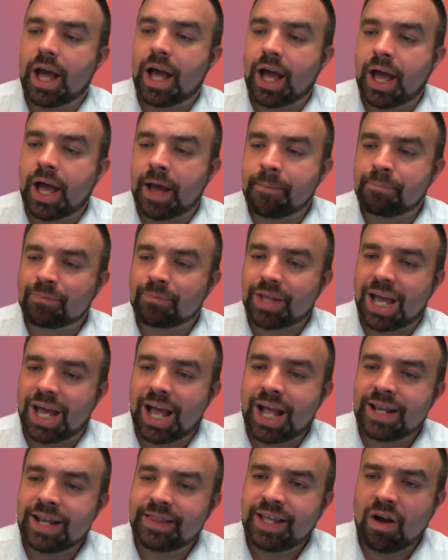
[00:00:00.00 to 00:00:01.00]
And
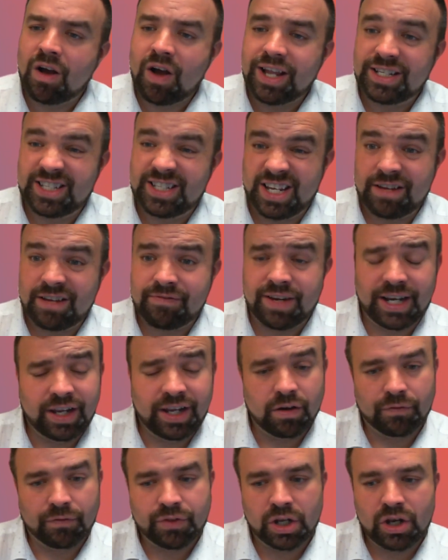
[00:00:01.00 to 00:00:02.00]
the idea
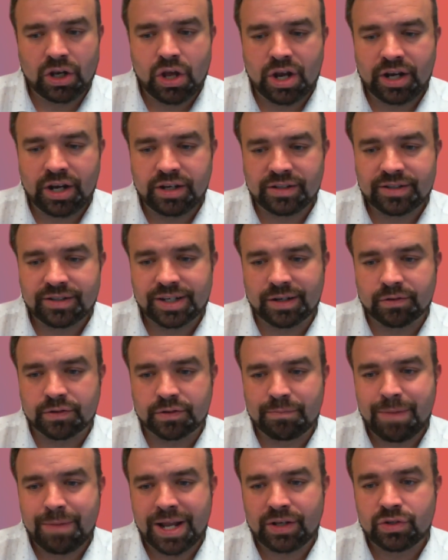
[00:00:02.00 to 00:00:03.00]
really of the Learning and
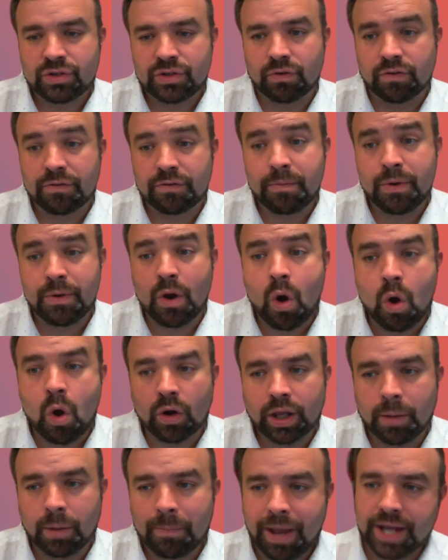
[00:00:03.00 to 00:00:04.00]
Skills Mentor from an
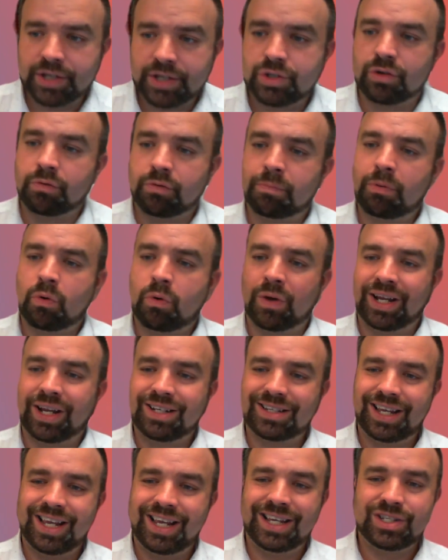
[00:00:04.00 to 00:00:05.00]
occupational
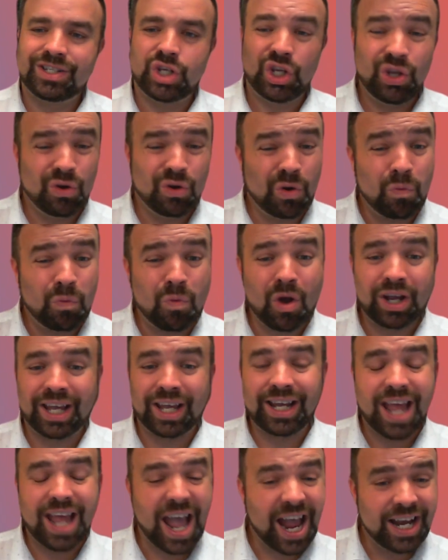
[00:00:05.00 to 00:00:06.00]
point is you can work
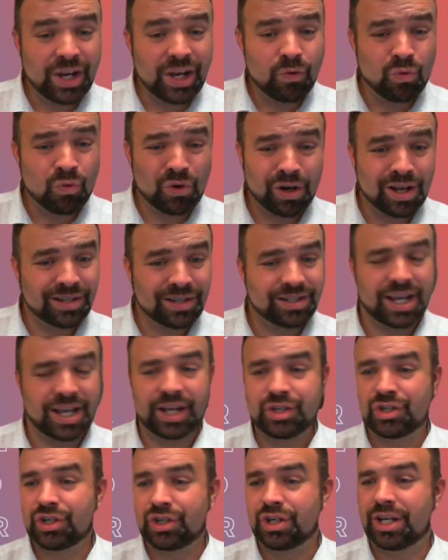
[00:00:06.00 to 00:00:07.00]
in any
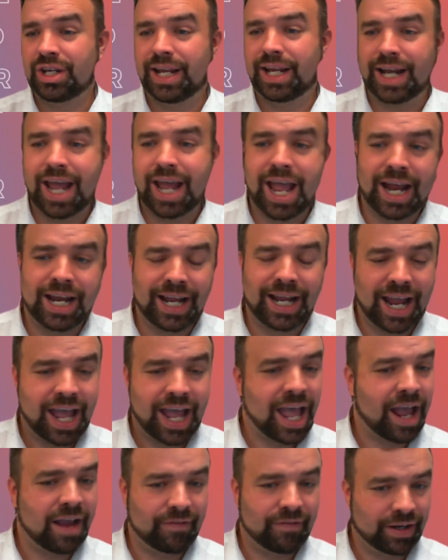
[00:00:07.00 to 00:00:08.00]
organization in any
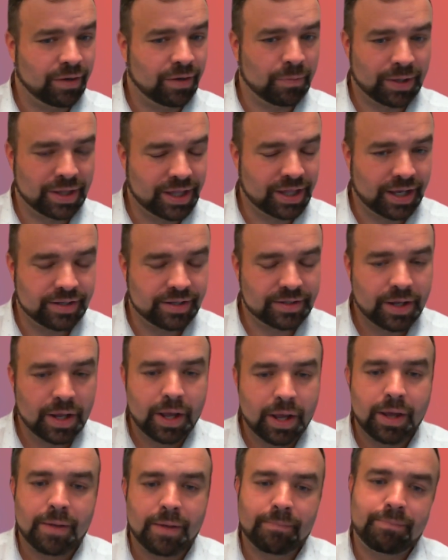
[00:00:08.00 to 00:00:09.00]
area with this,
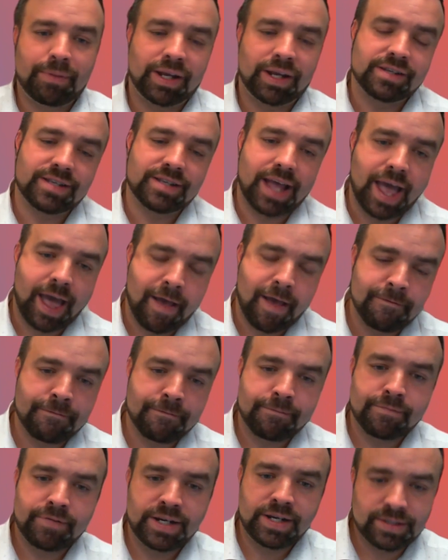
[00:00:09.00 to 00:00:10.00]
because
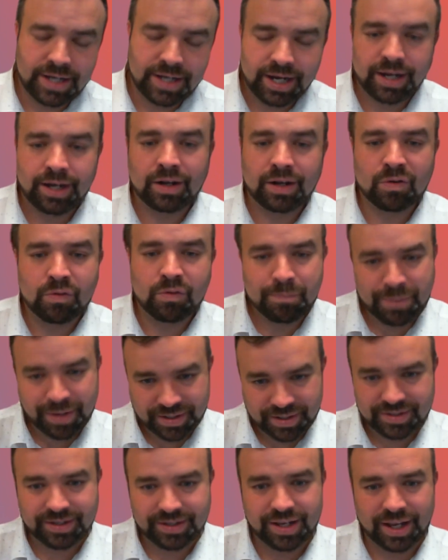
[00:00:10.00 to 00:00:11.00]
every single
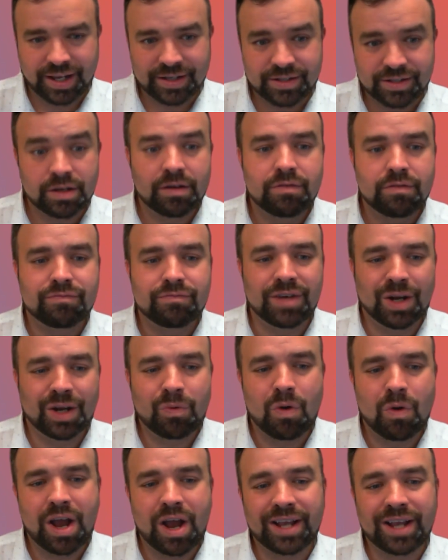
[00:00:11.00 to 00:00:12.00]
business
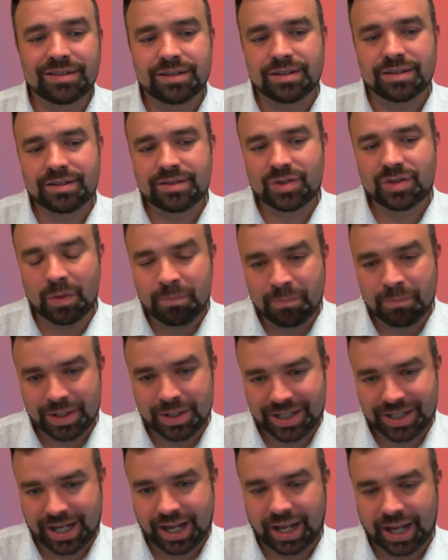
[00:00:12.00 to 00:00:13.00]
requires
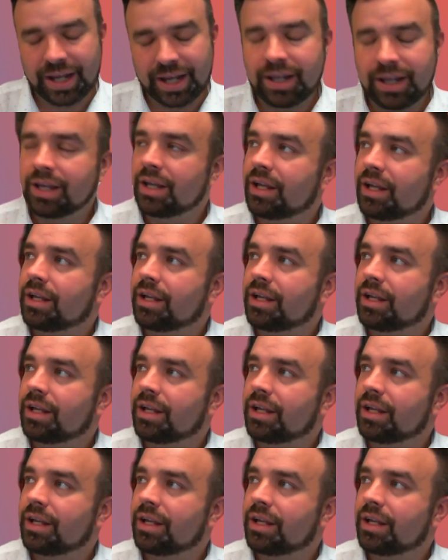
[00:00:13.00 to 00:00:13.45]
somebody